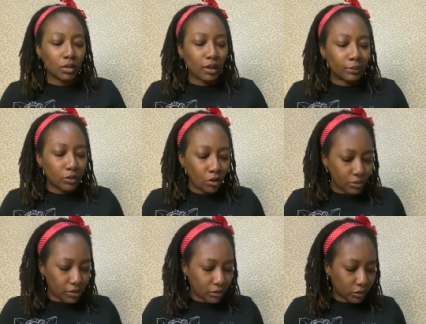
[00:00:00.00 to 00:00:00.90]
You're
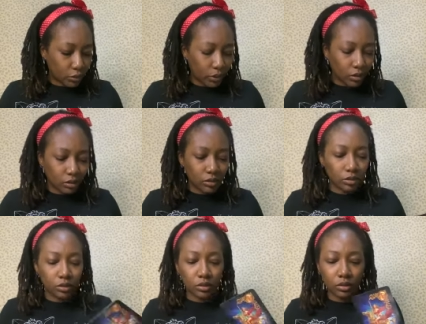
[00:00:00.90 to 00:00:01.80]
becoming the queen,
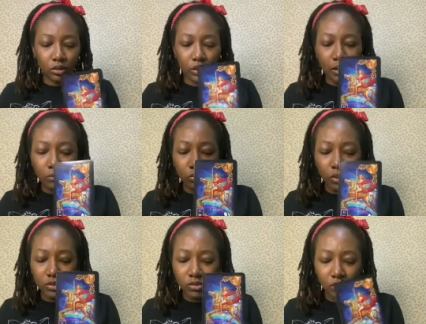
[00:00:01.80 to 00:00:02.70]
the
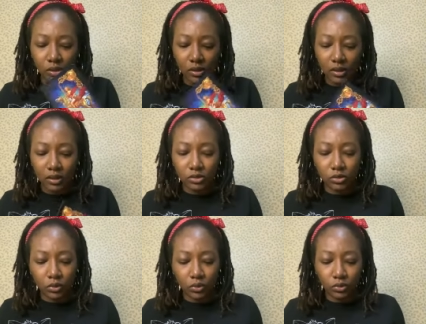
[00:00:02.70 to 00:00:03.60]
empress, doing things
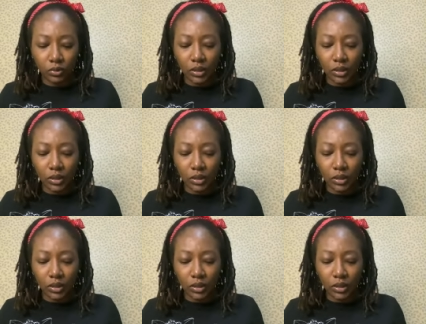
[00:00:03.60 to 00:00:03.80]
your own way.